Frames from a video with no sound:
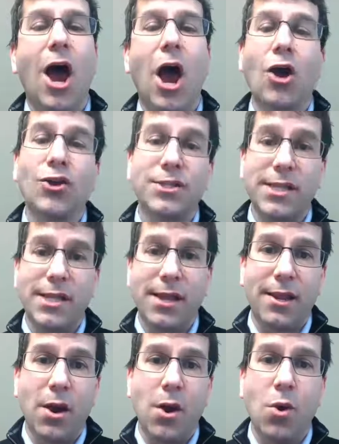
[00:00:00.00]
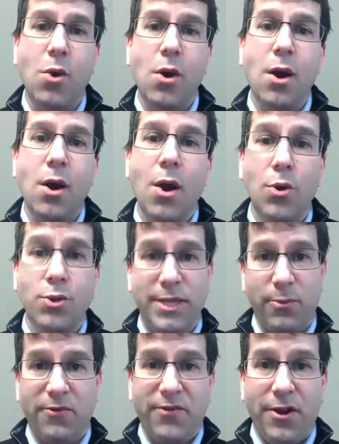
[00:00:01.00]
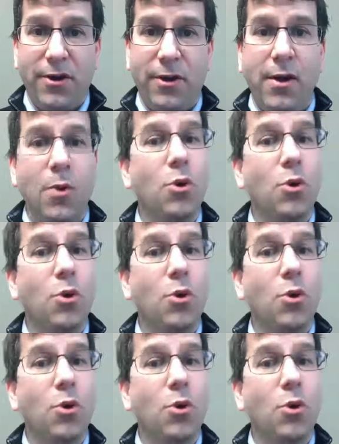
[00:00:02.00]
Our CEO, Jose Rivera,